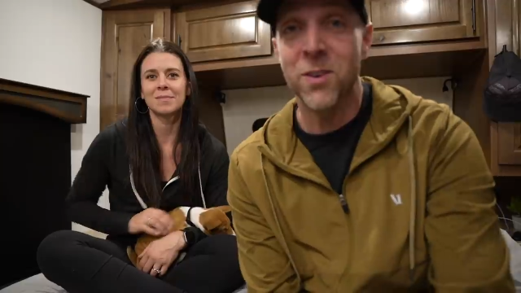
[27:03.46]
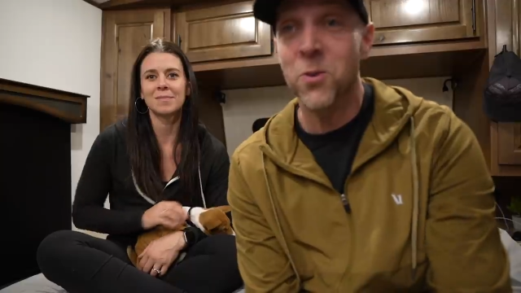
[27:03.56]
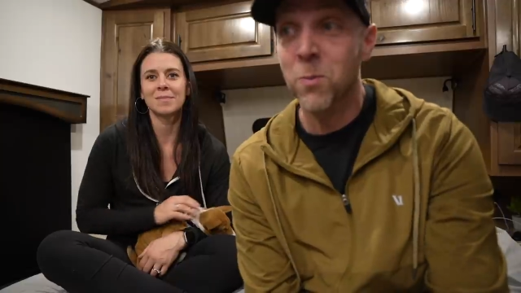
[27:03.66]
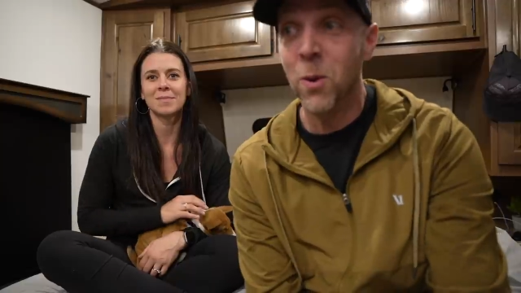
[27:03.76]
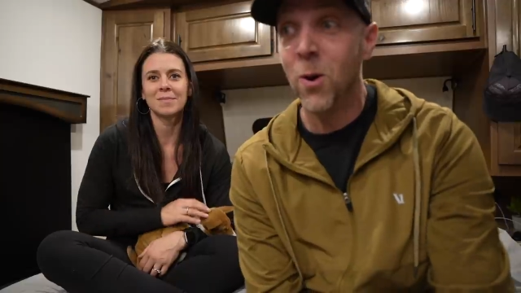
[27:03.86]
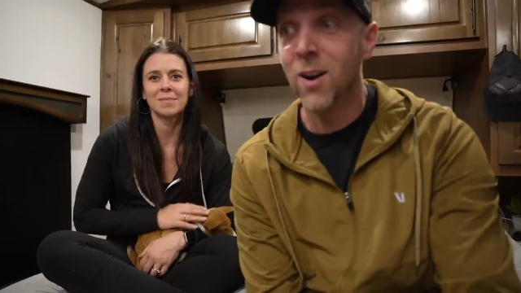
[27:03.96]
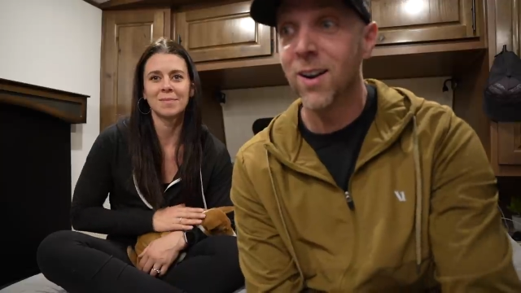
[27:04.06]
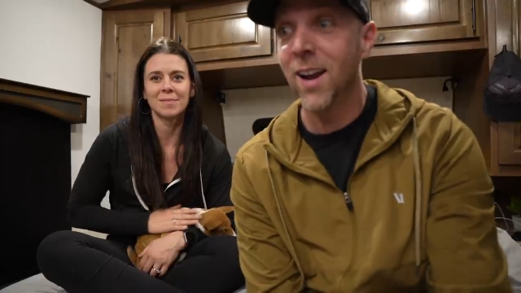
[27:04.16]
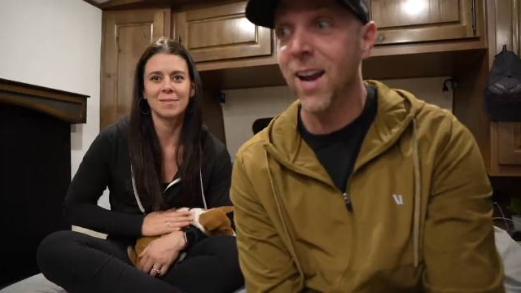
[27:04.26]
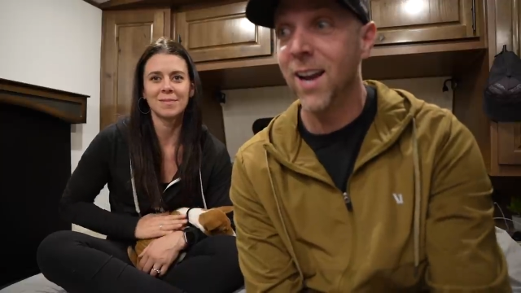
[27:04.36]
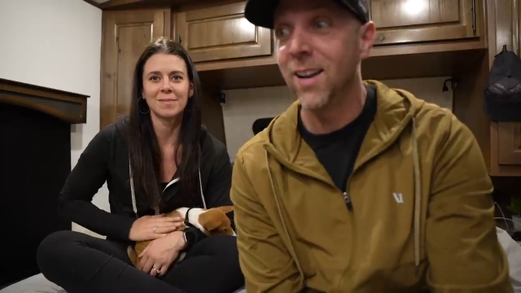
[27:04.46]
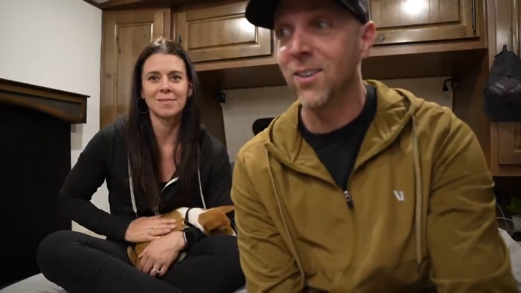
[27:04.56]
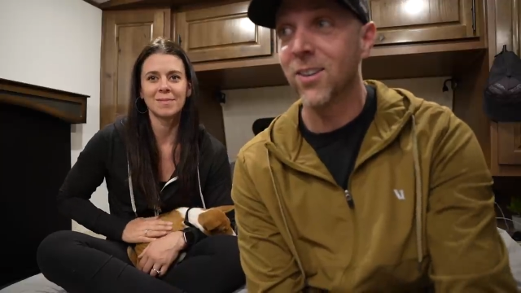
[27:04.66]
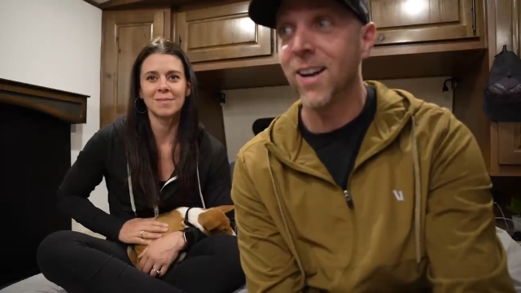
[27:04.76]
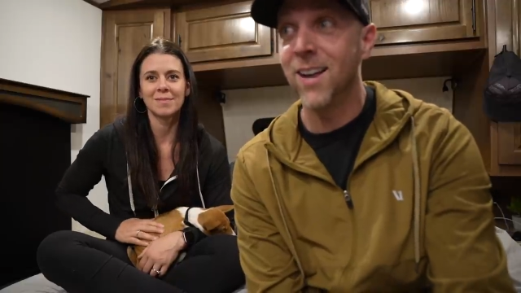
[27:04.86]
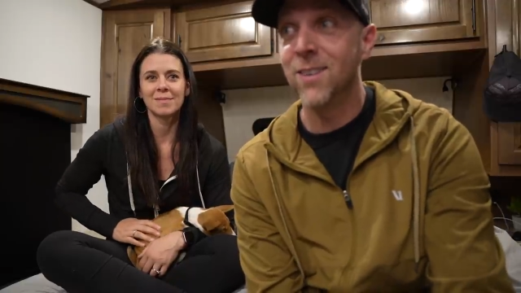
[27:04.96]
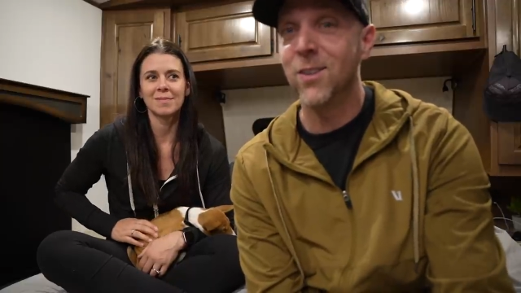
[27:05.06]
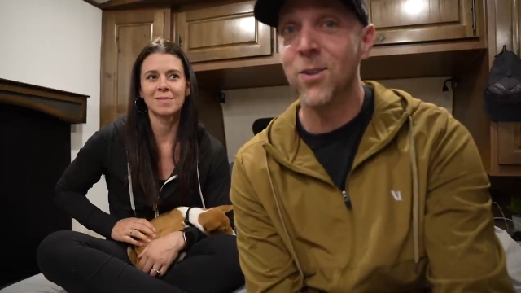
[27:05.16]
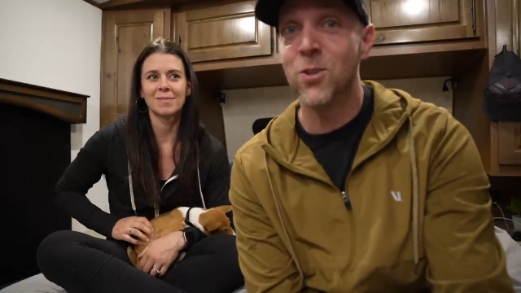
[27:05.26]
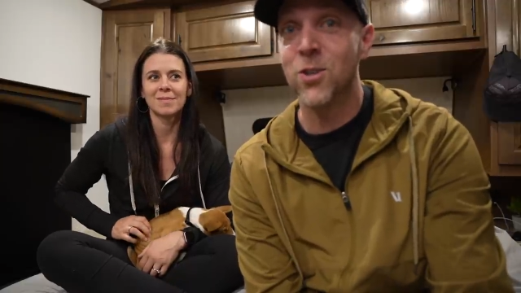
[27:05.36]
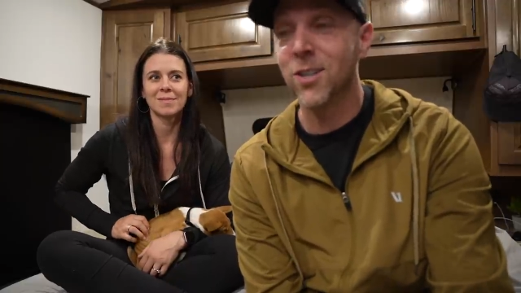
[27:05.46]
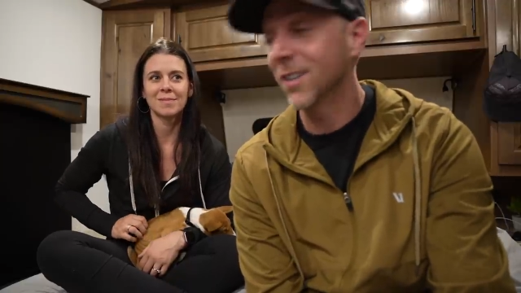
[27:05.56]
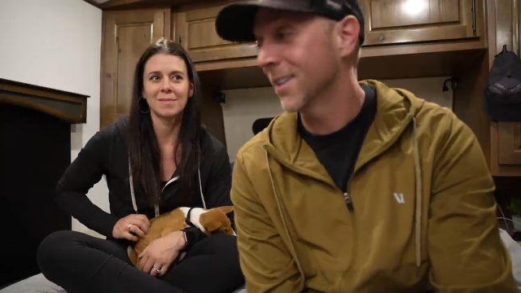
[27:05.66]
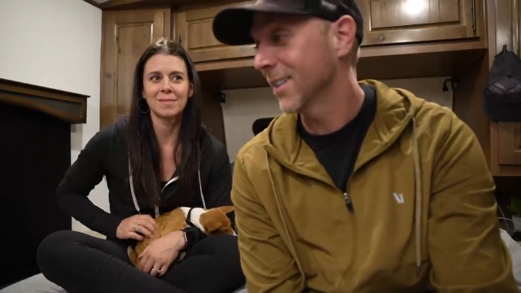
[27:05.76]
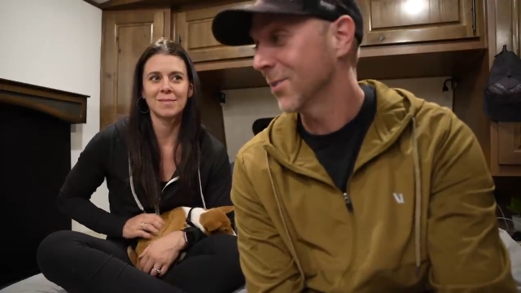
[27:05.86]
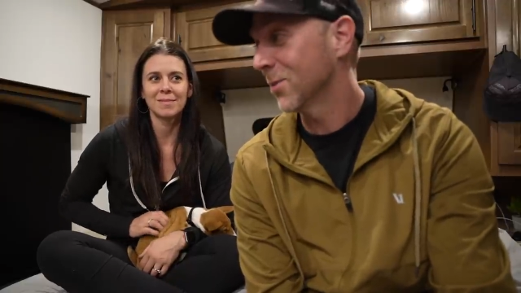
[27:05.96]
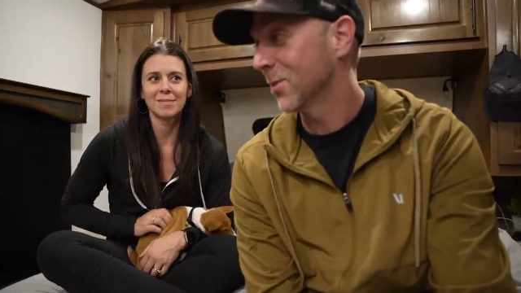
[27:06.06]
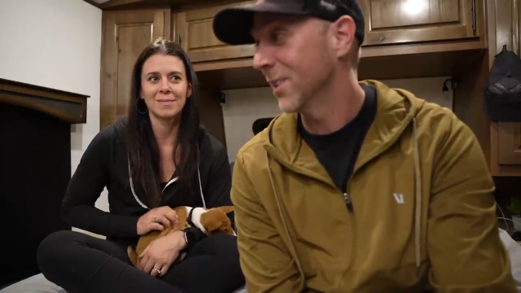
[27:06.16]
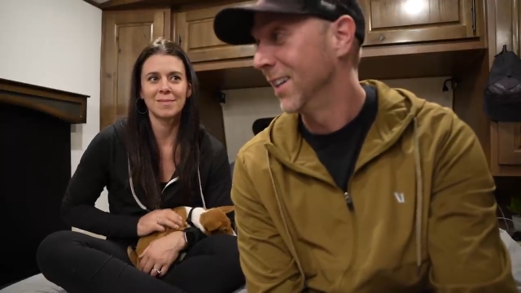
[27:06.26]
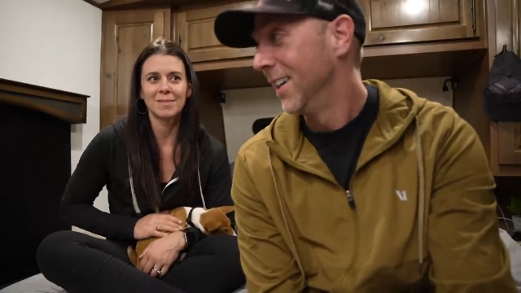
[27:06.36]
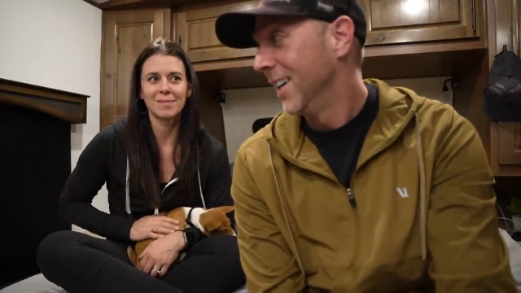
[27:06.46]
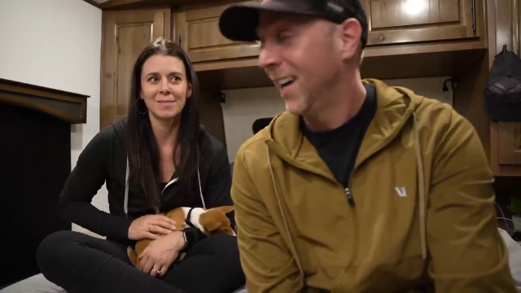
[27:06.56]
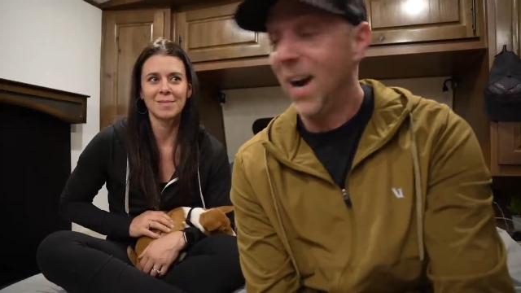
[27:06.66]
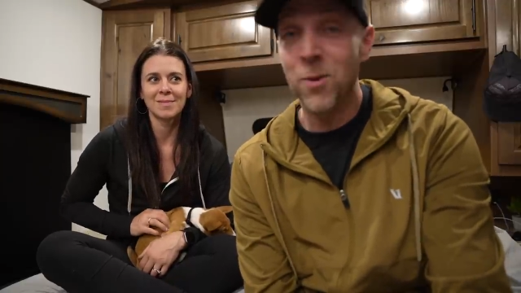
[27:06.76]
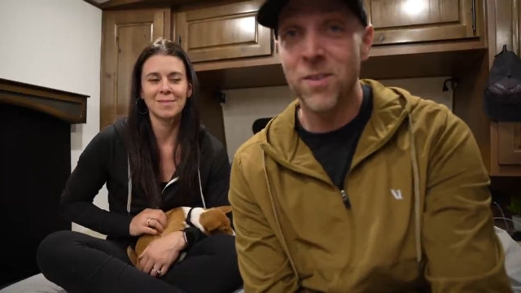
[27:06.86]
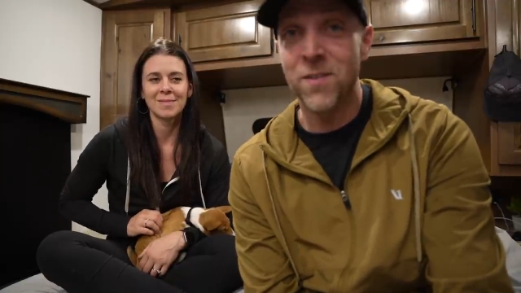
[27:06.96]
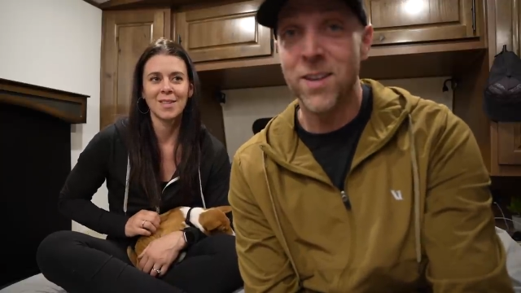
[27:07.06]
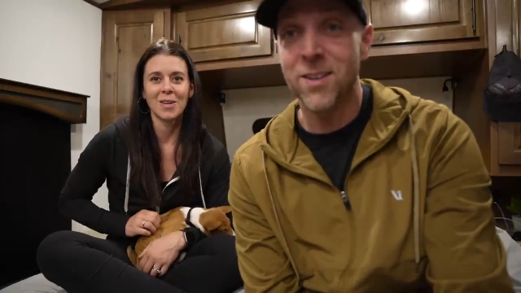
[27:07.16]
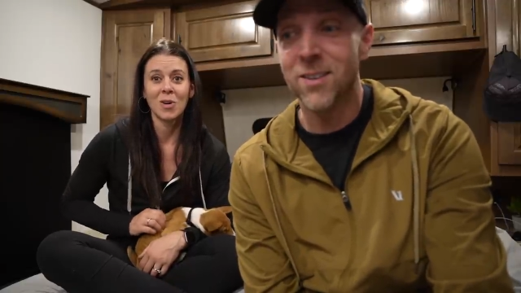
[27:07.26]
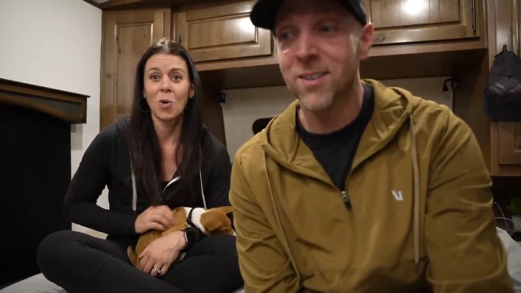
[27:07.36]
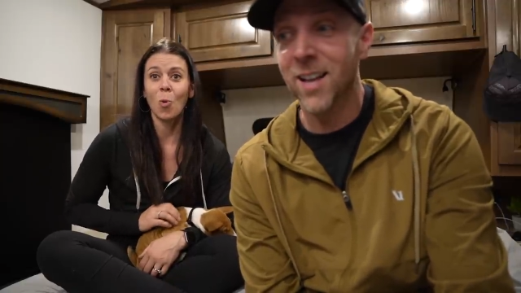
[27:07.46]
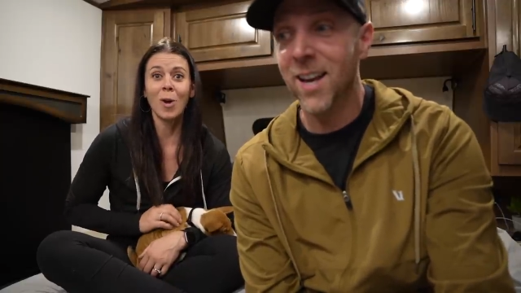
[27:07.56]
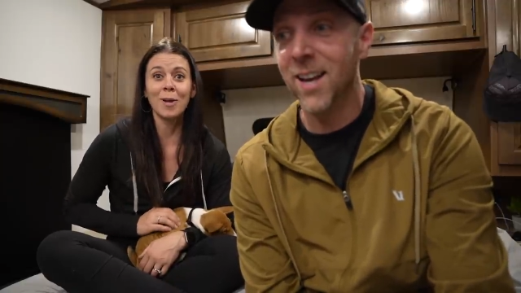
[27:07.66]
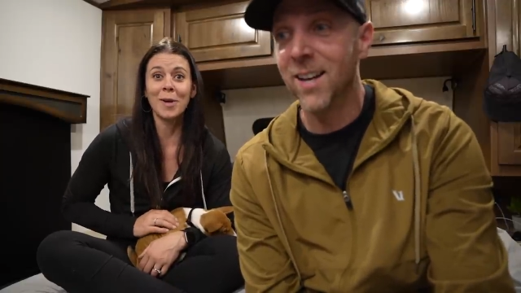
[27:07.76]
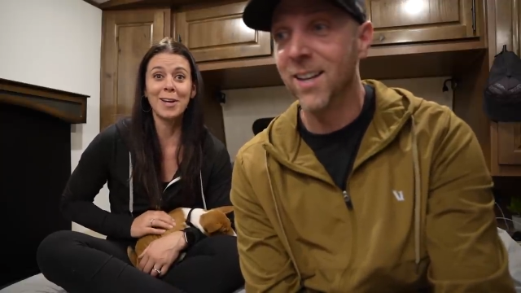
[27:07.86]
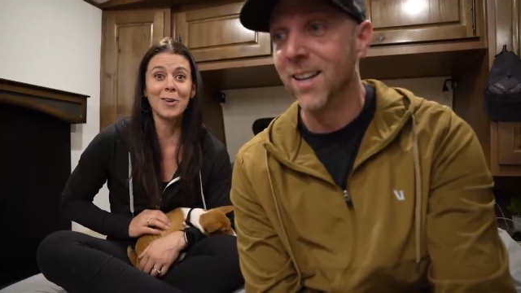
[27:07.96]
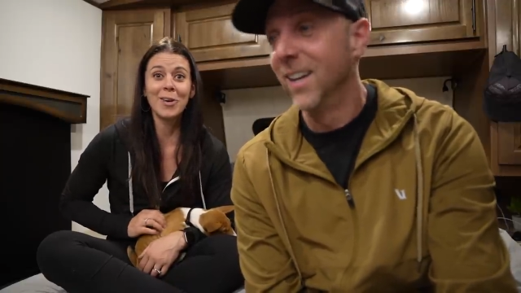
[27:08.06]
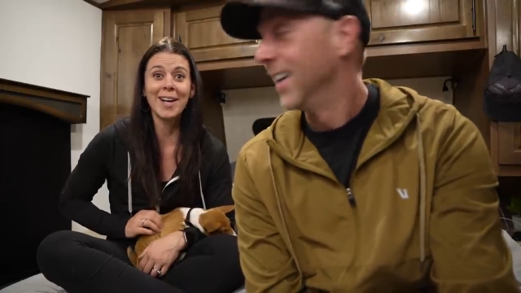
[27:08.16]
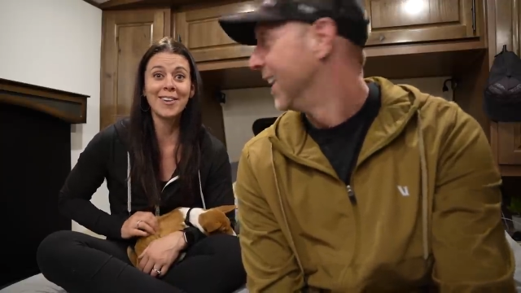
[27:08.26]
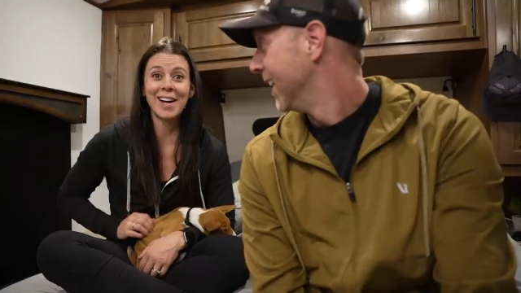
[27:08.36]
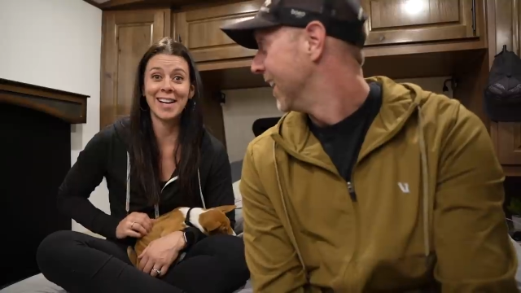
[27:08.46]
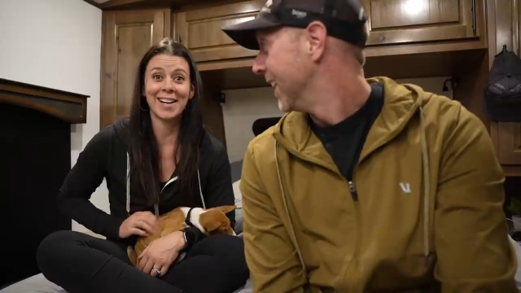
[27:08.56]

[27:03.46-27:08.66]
Speaker 1: a newborn and you're kind of unsure how to feel. what am I
Speaker 2: doing right